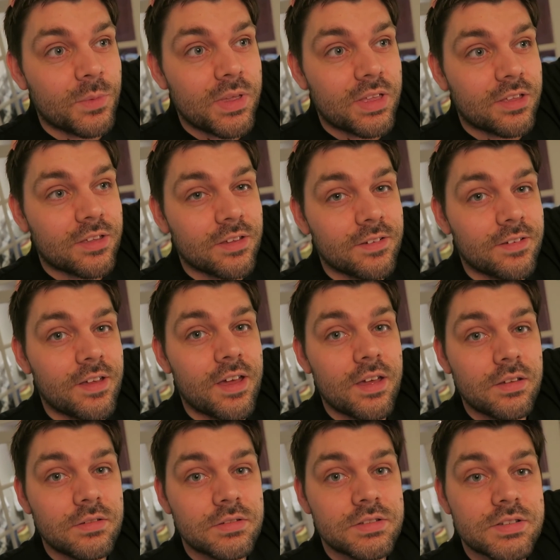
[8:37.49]
week,
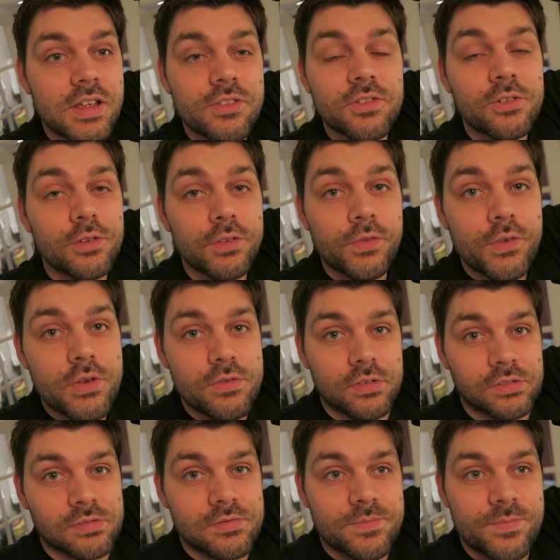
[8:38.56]
Jen's uncle's
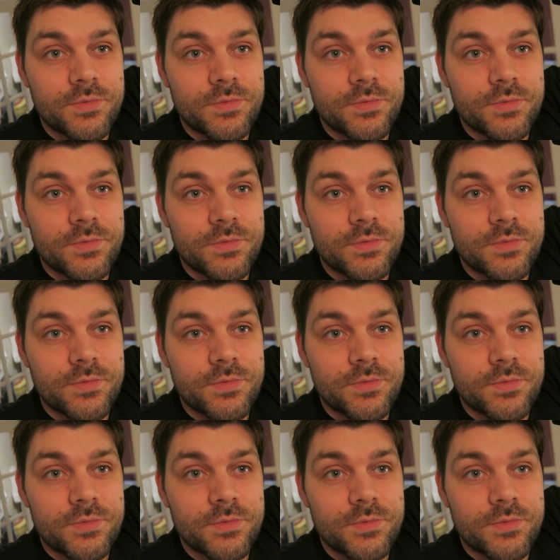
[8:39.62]
funeral.